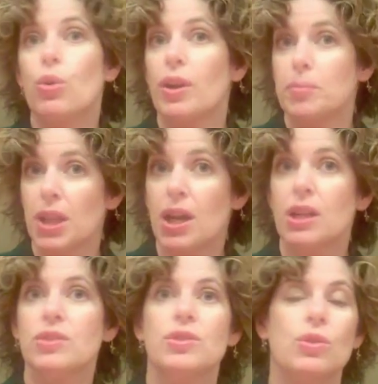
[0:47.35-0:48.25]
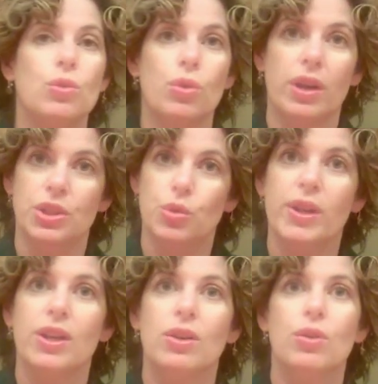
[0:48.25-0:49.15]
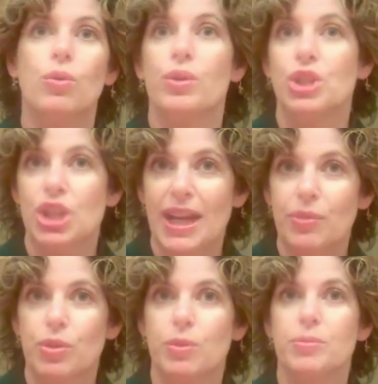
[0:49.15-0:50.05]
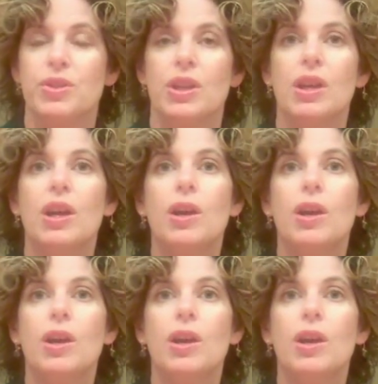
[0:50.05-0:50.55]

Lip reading: or on blogs, or on Twitter, or in chat rooms.